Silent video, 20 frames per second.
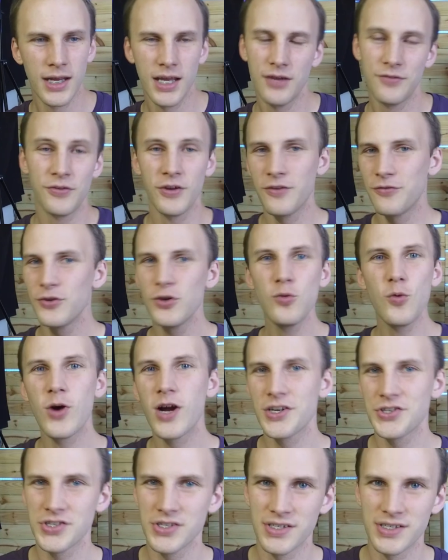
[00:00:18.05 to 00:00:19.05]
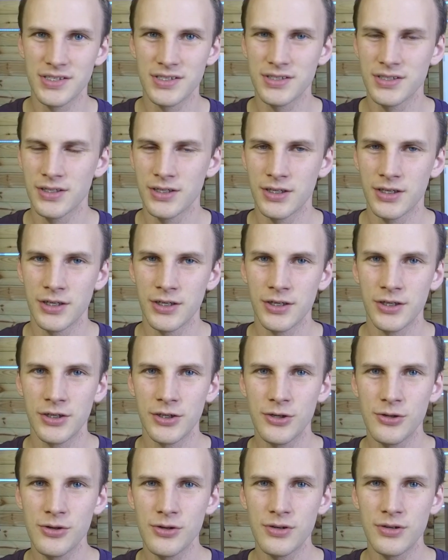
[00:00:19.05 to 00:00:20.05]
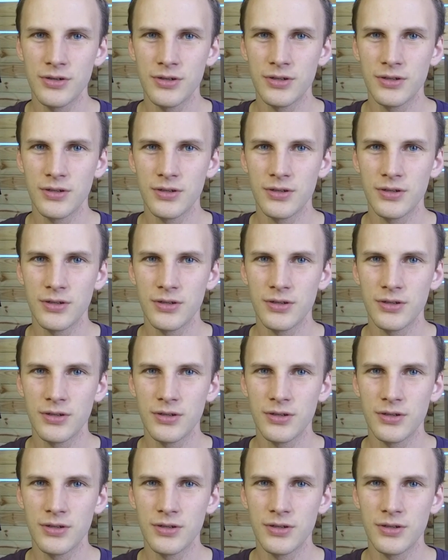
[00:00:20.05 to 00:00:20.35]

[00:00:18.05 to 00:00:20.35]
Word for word: if you're watching this, you're